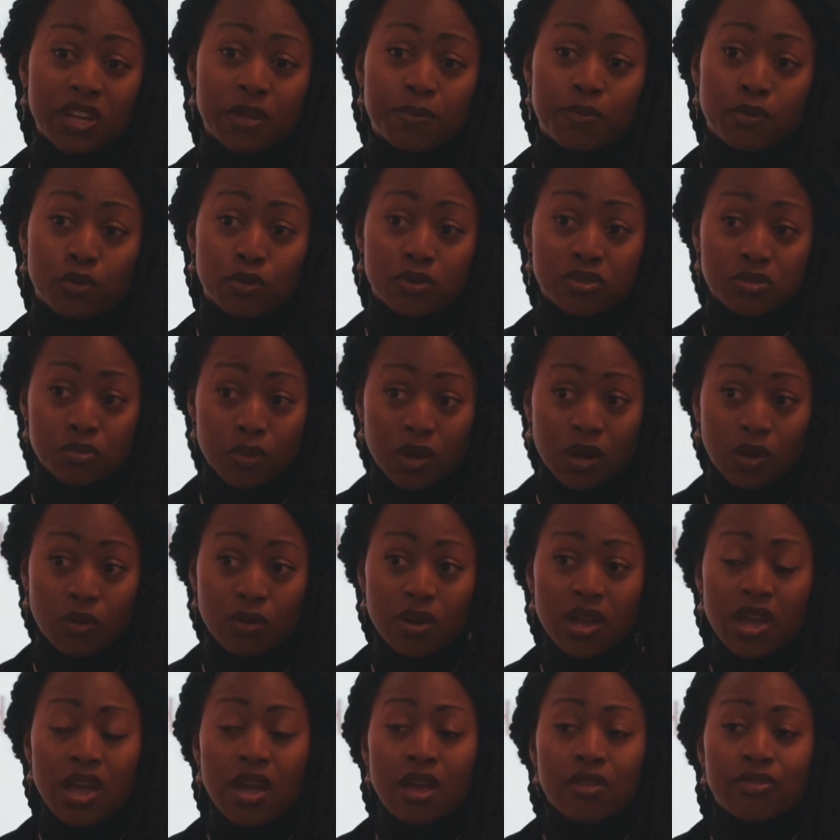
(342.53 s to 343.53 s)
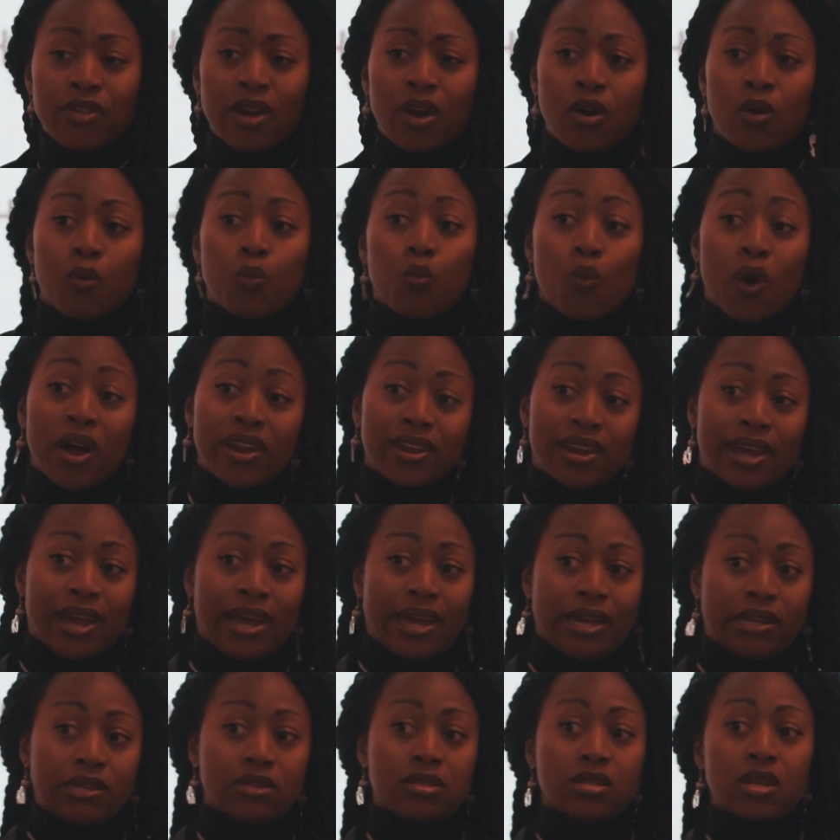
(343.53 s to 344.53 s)
people as well, that on one
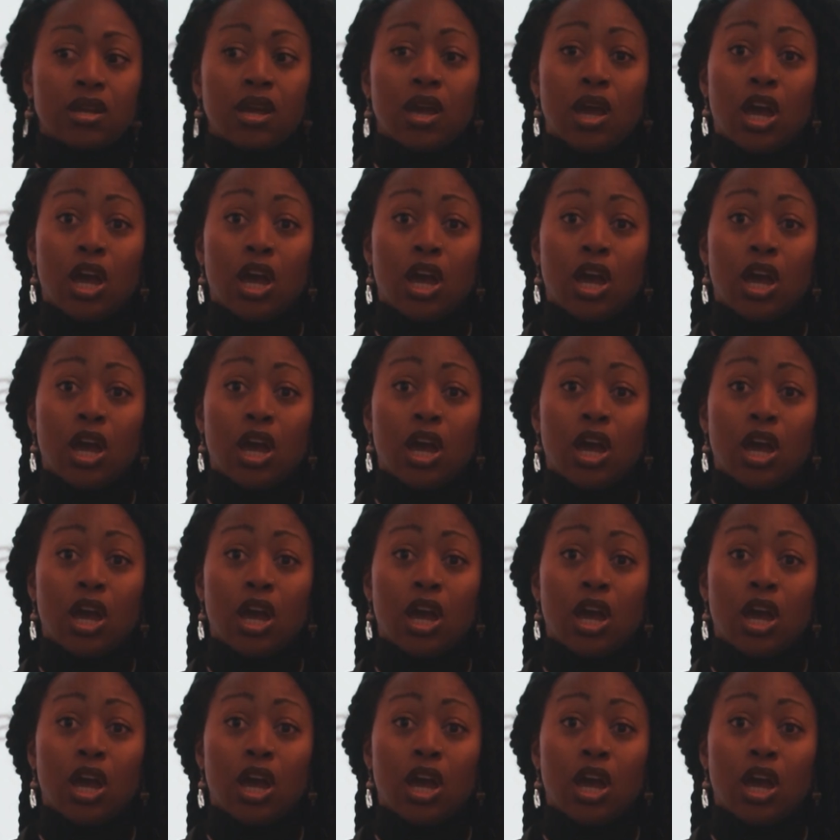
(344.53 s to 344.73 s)
hand,